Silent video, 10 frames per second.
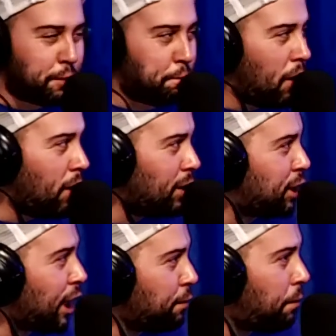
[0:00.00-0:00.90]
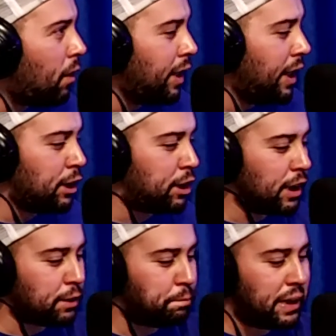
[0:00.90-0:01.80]
Paul Jake Paul is
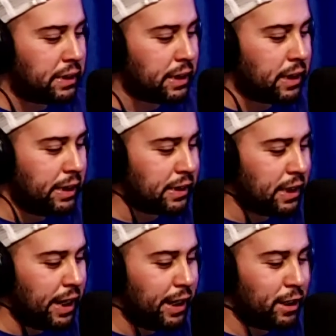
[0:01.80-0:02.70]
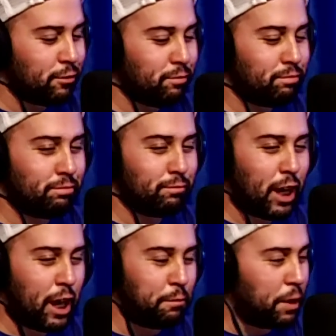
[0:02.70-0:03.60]
just basically saying,
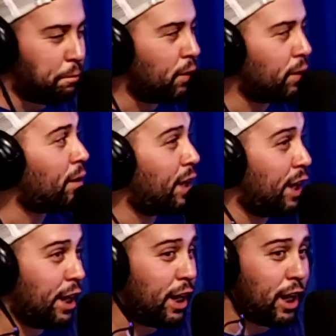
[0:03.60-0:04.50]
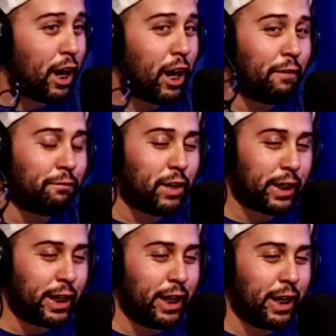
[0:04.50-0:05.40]
I'm gonna put on a
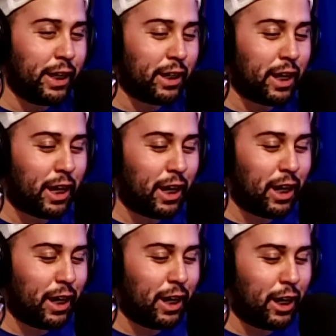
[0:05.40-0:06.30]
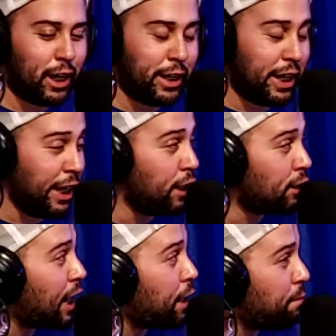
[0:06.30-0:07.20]
fucking an
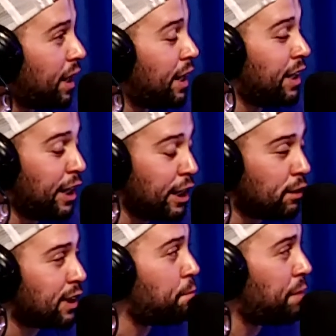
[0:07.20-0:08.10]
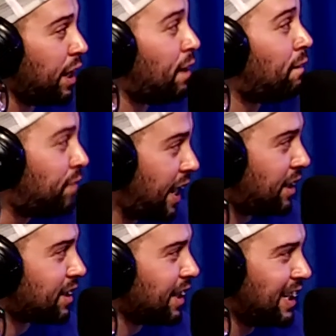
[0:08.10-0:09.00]
entertainment an entertainment event.
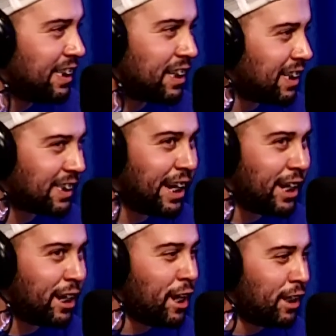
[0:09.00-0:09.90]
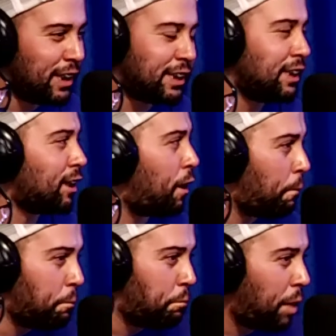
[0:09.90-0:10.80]
Yeah. He's not saying this is a
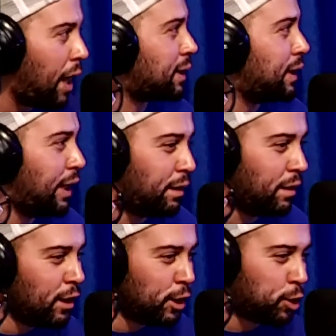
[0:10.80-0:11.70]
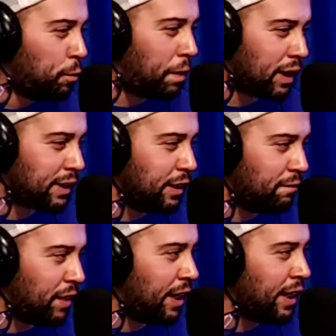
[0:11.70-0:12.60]
boxing true boxing
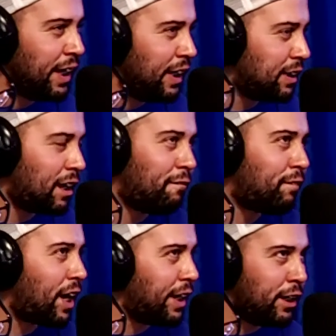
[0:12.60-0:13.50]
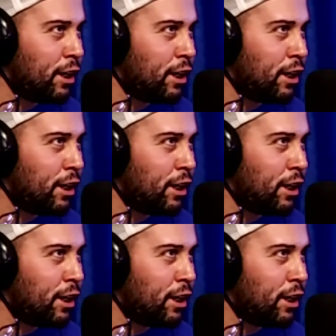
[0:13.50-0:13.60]
event. He's not fighting